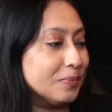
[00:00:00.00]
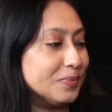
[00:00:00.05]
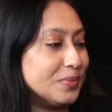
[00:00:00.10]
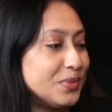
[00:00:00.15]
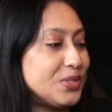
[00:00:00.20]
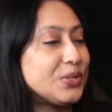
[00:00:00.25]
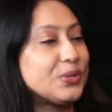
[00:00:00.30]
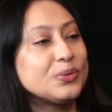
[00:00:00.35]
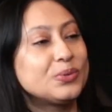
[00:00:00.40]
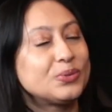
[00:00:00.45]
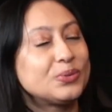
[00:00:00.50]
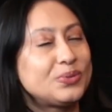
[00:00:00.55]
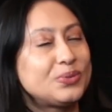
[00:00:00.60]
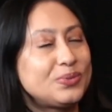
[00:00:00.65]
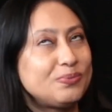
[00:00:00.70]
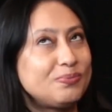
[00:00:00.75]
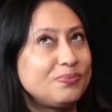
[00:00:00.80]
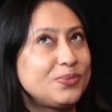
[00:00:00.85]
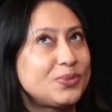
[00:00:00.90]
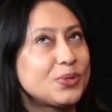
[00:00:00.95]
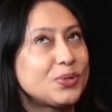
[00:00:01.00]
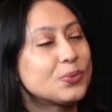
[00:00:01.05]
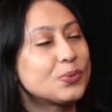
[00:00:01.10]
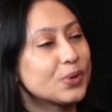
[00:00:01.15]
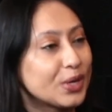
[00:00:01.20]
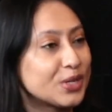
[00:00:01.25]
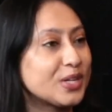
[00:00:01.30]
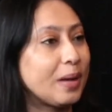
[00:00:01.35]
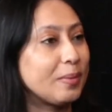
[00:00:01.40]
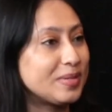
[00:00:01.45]
do do
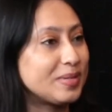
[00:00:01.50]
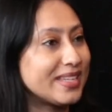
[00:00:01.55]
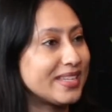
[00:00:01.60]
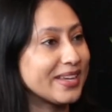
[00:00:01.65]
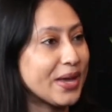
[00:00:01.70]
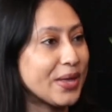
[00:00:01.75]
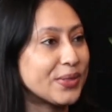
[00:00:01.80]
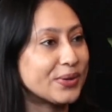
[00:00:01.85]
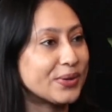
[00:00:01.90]
workshops together